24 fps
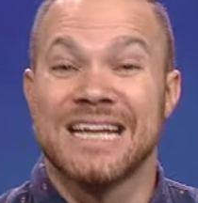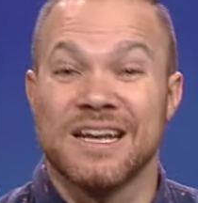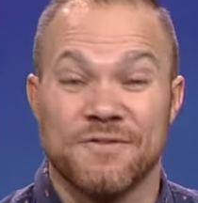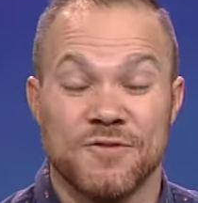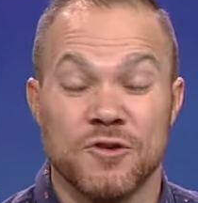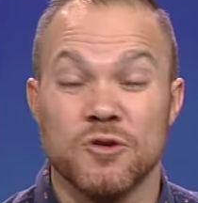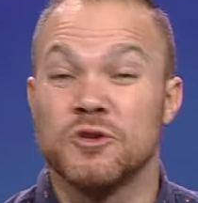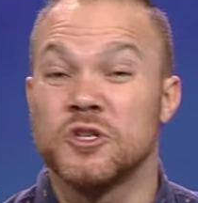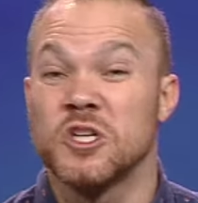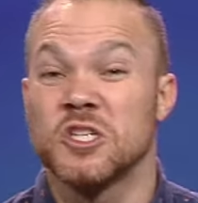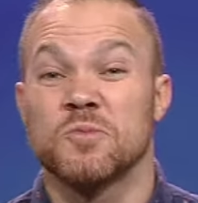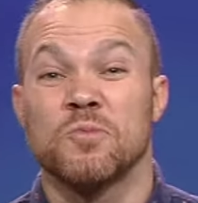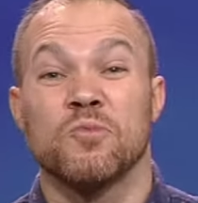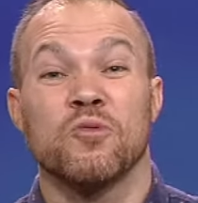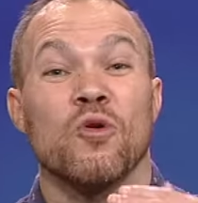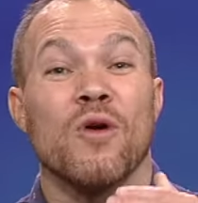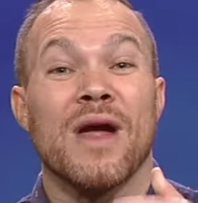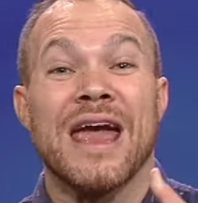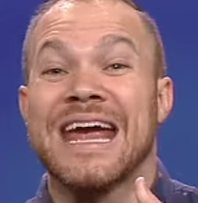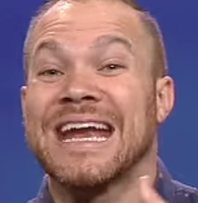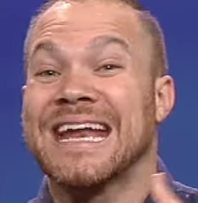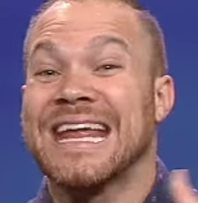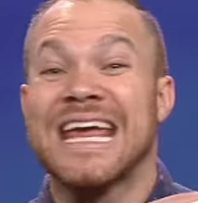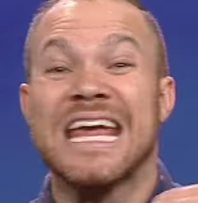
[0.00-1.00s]
if you just
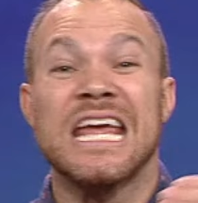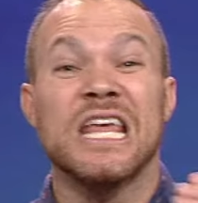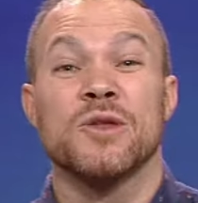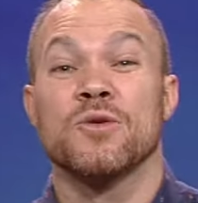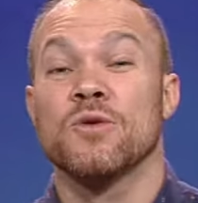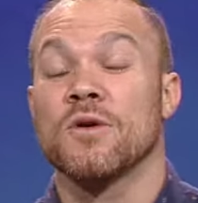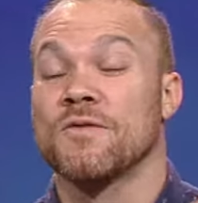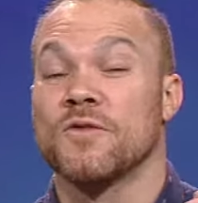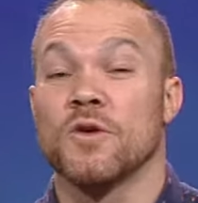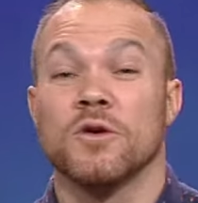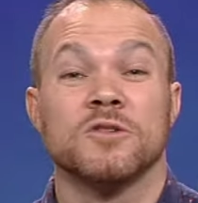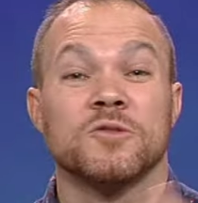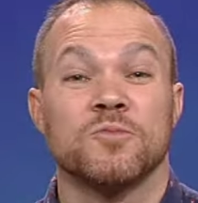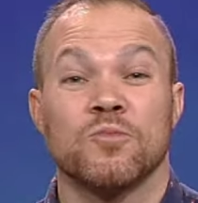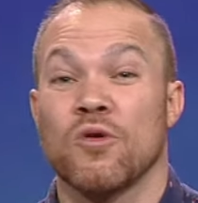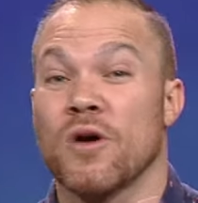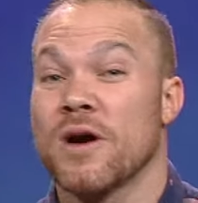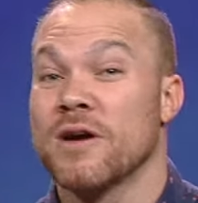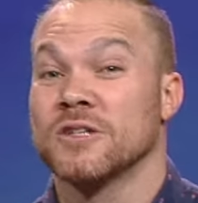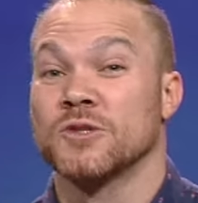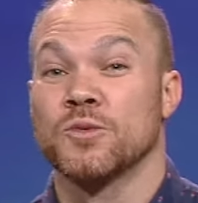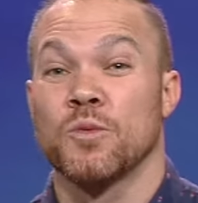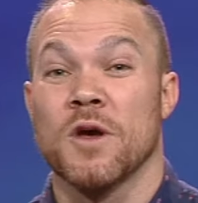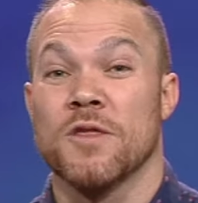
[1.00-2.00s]
prayed either of those
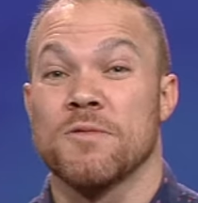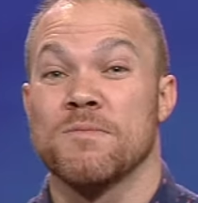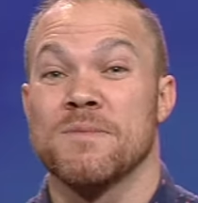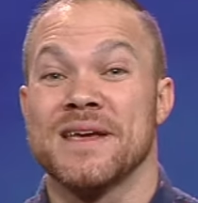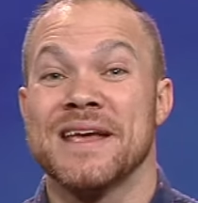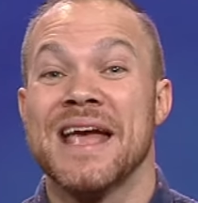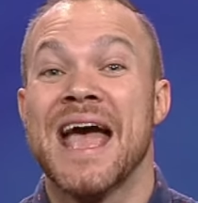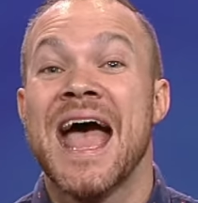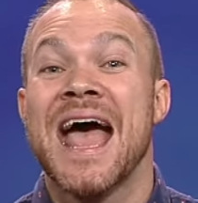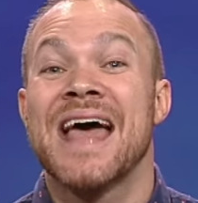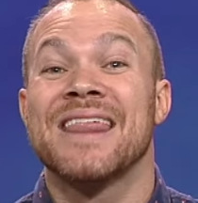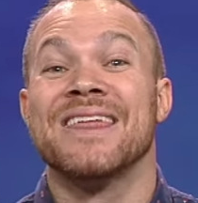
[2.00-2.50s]
prayers with me,